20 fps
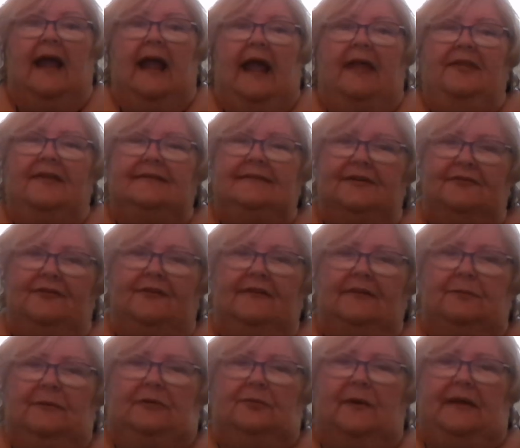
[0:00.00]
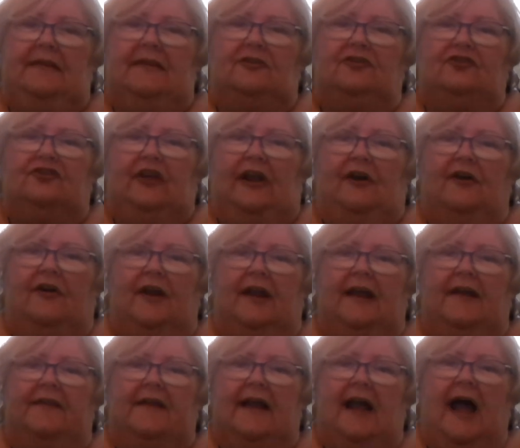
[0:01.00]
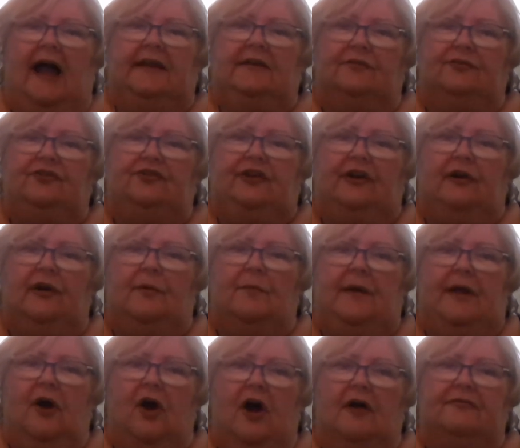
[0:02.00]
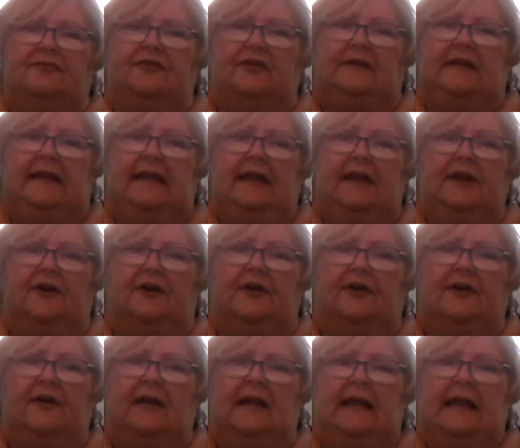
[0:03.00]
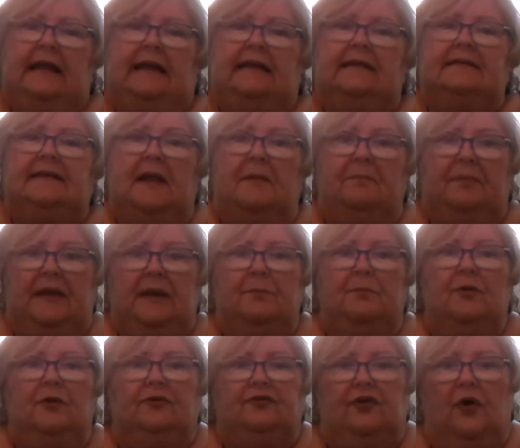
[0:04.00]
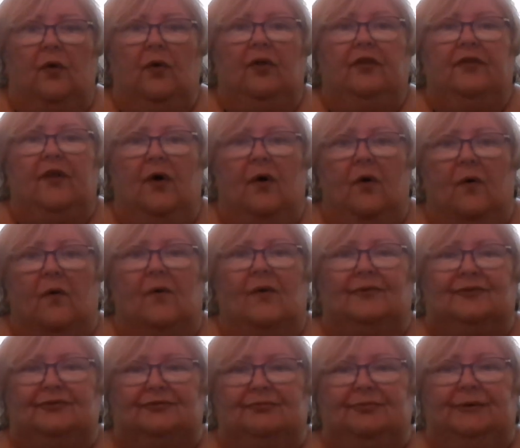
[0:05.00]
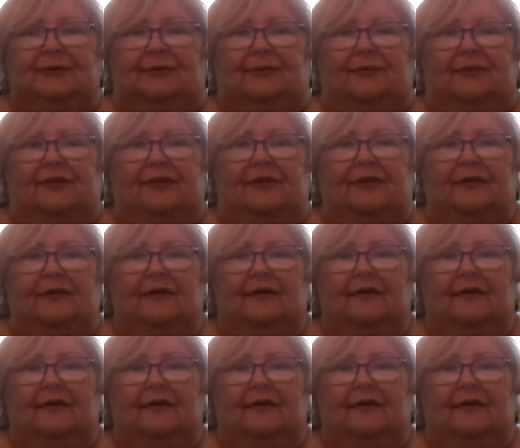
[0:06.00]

And the difference between this sharing and the kind of sharing we often hear is that people told the whole truth.